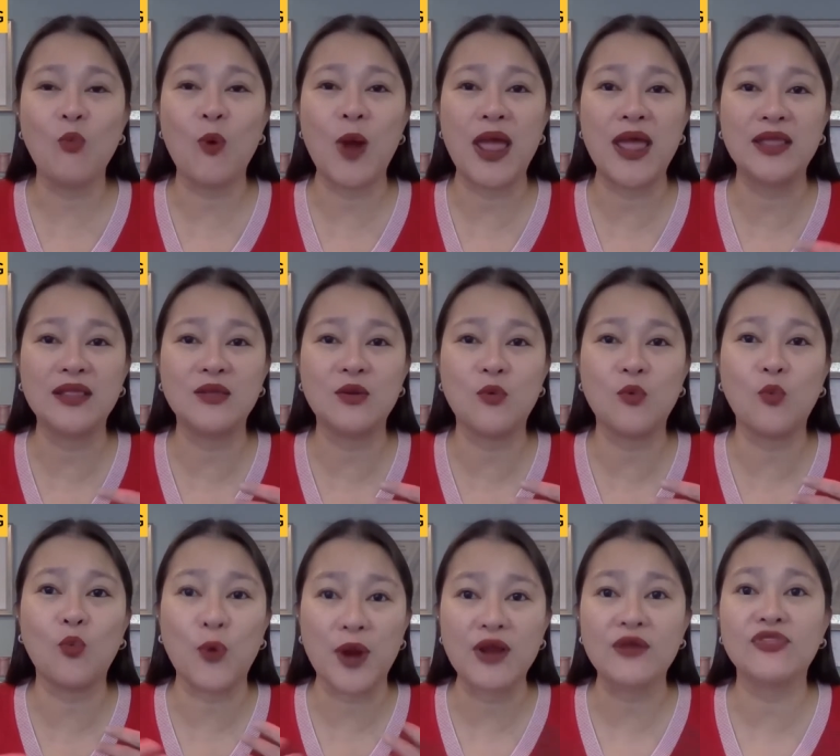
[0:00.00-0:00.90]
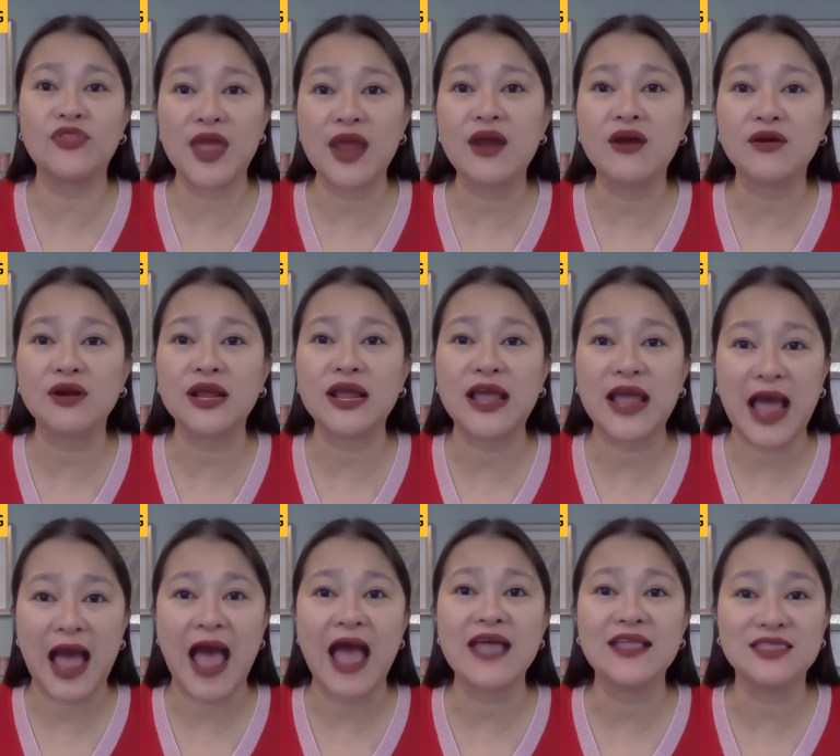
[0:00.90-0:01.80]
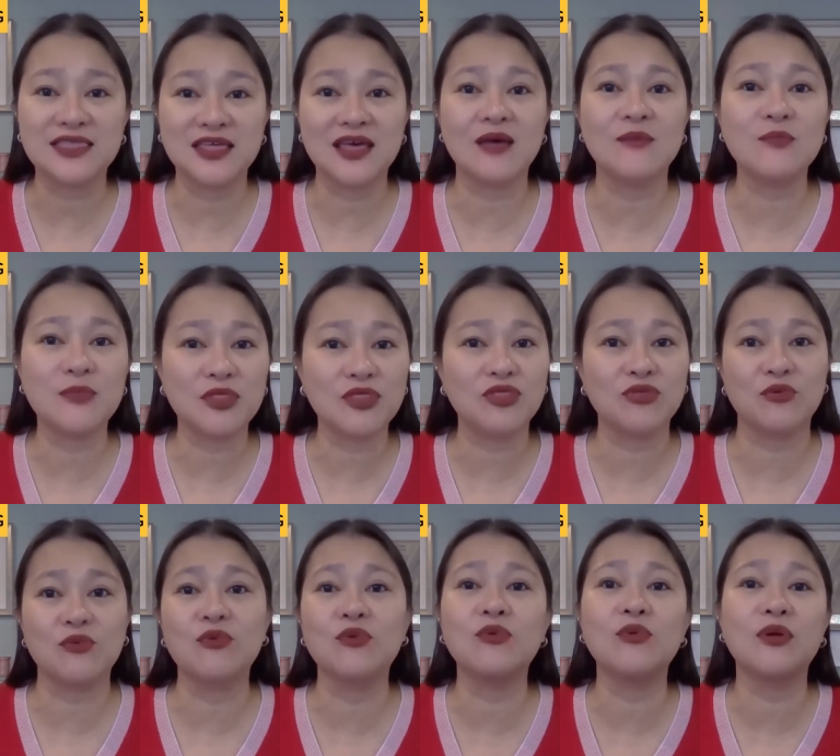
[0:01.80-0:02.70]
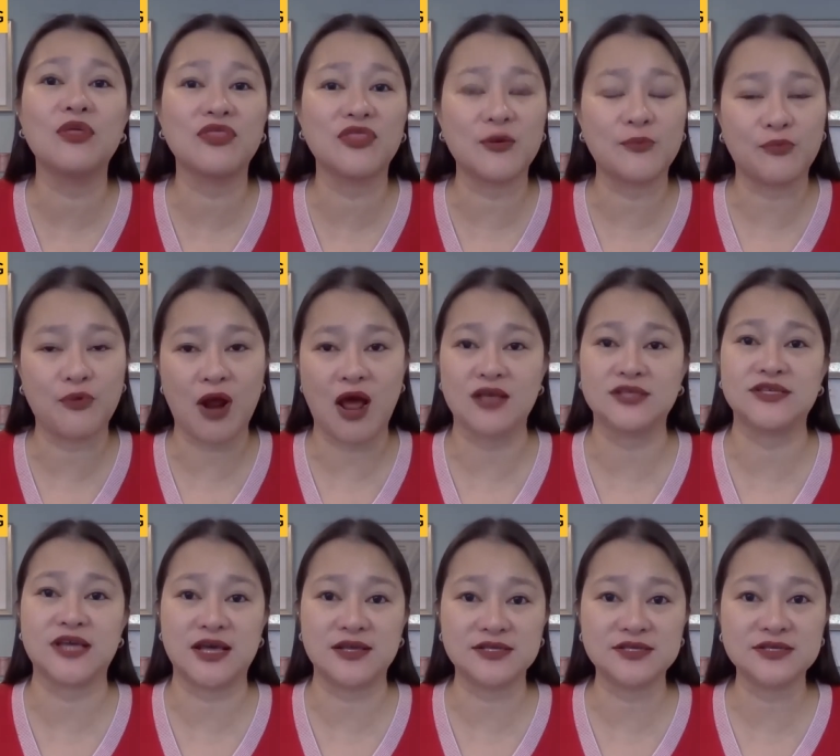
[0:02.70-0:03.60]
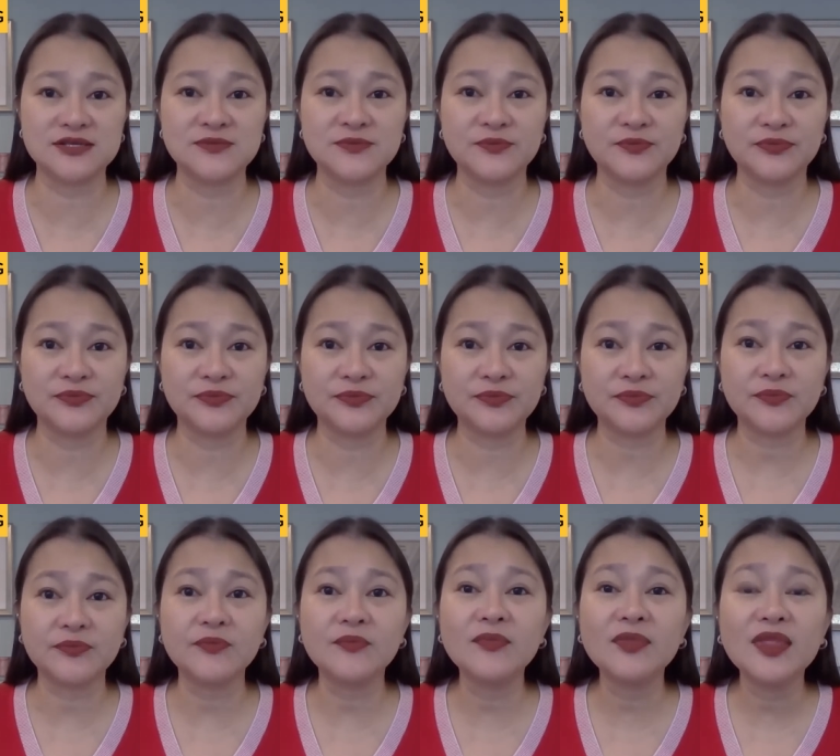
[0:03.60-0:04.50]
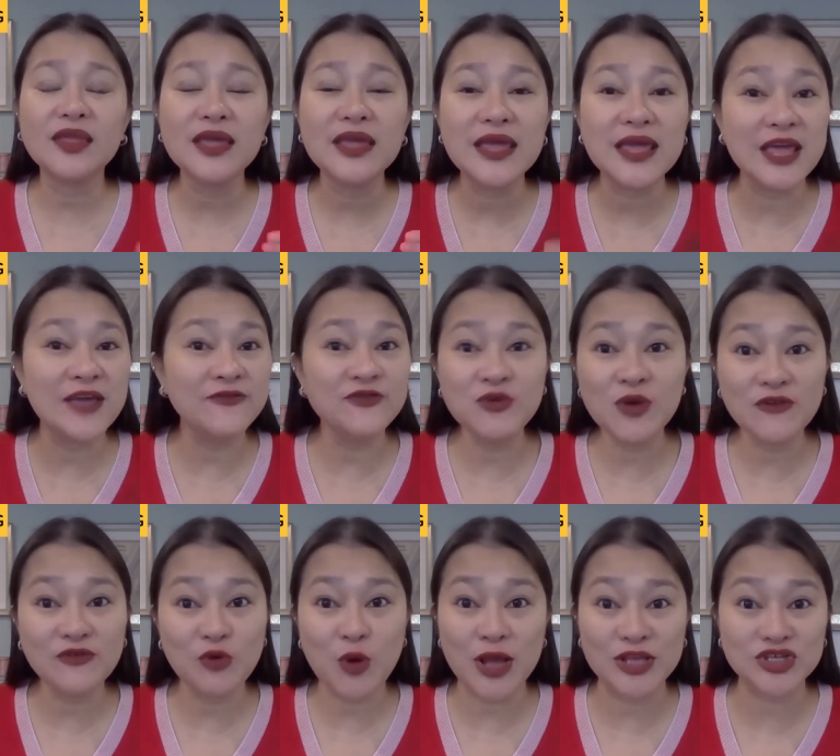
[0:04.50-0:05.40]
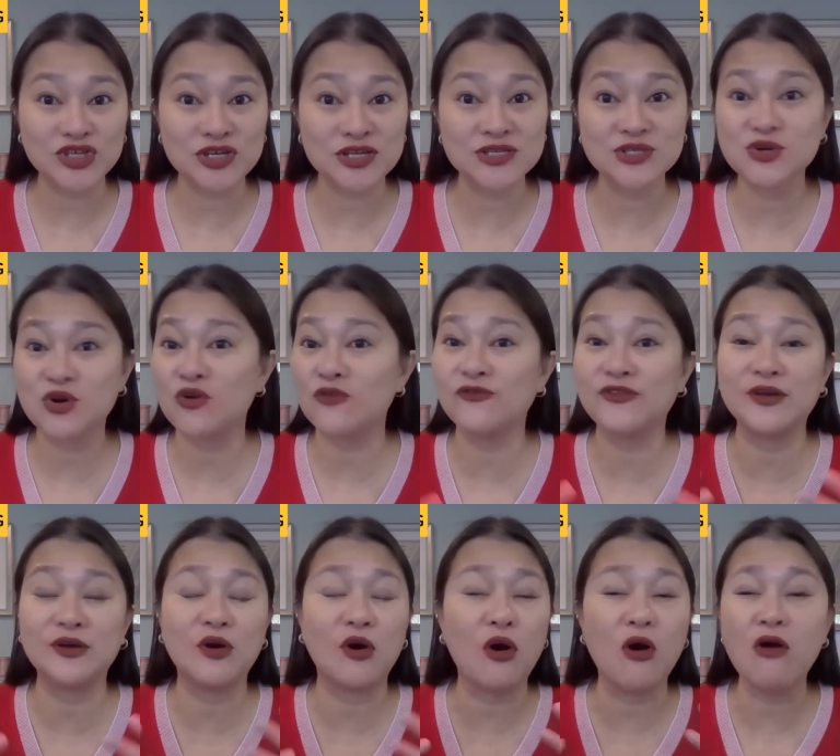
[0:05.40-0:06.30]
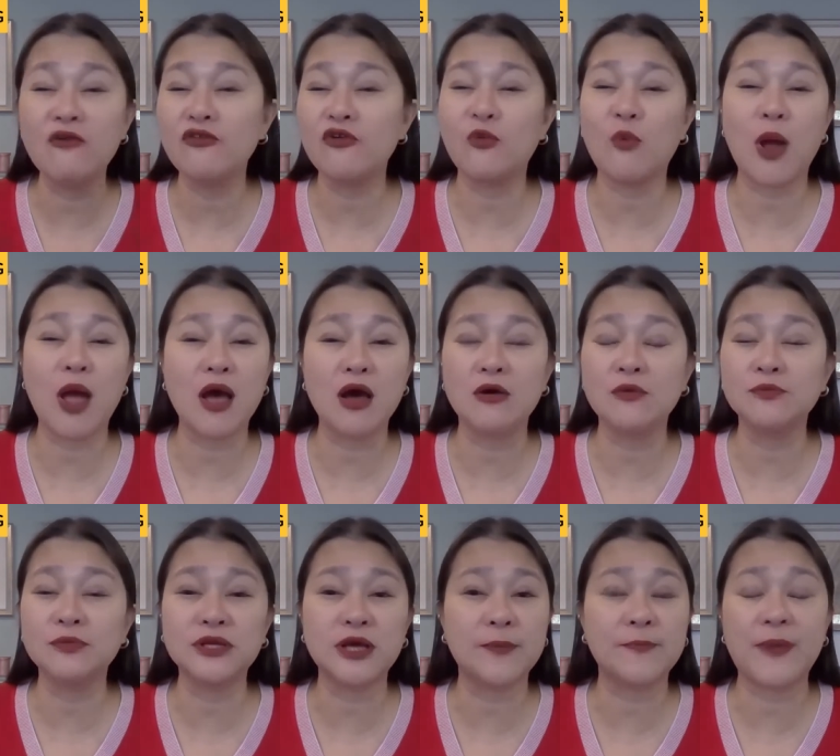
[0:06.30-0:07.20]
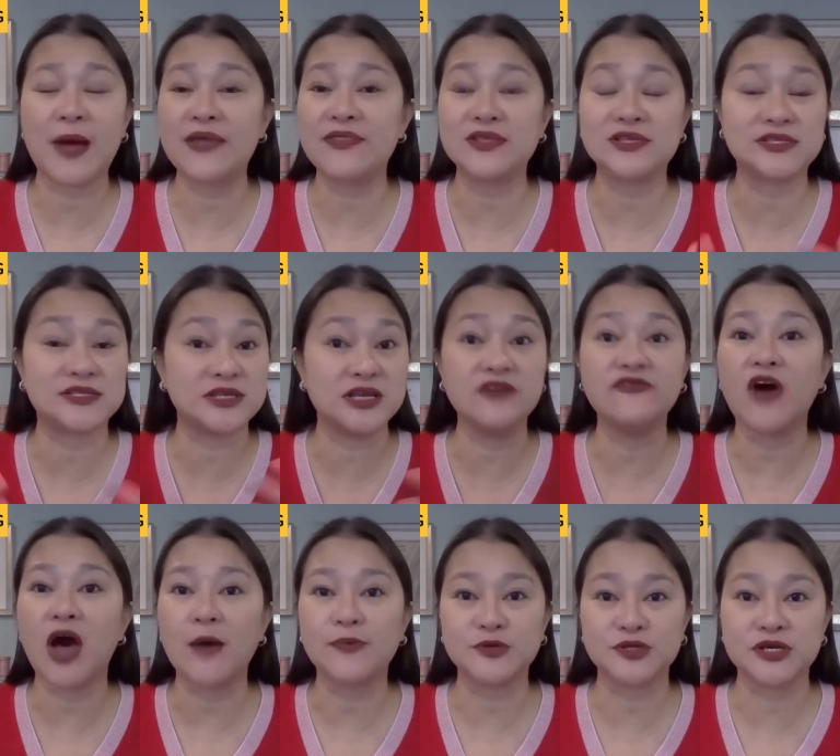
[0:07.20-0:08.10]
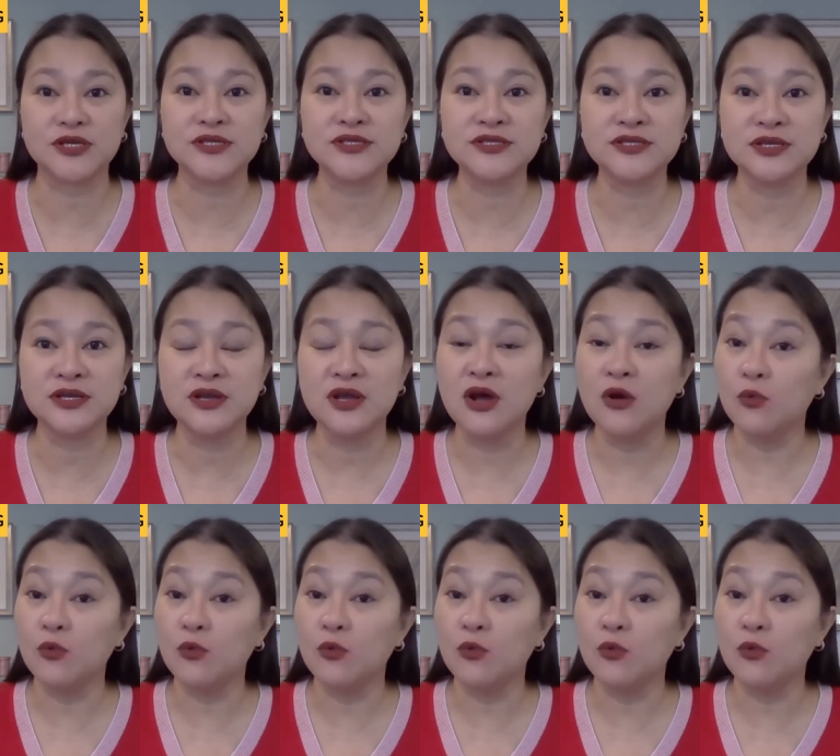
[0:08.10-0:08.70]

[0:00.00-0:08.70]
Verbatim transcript: when we're there to guide them through the process. If you have questions or feel overwhelmed by the sea of options,